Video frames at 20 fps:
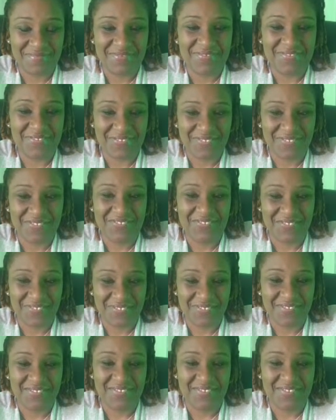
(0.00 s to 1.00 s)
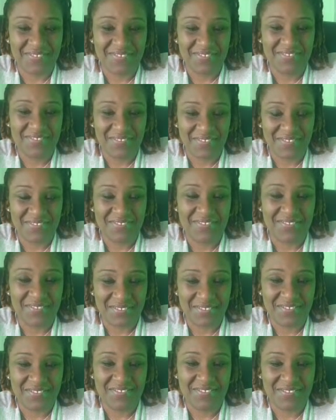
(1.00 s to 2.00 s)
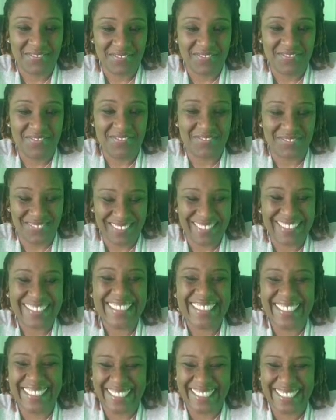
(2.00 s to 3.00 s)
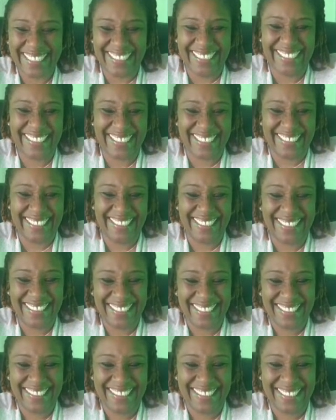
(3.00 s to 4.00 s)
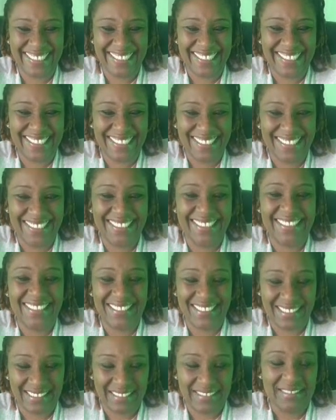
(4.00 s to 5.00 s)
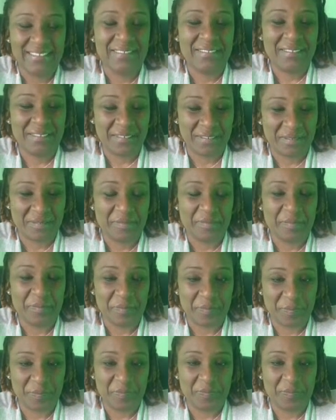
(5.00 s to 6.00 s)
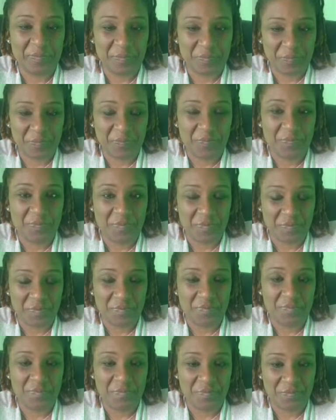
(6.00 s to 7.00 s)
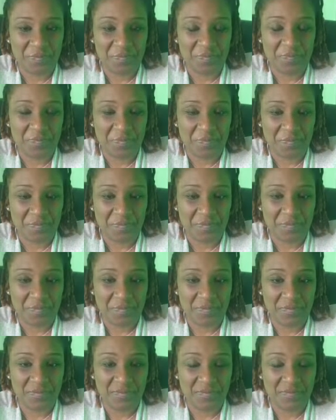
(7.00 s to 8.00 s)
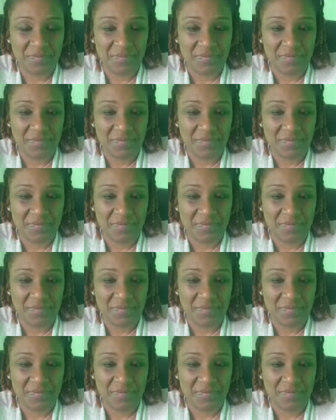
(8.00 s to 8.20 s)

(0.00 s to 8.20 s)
that young man from Early Branch would have been the one that would have like just turned my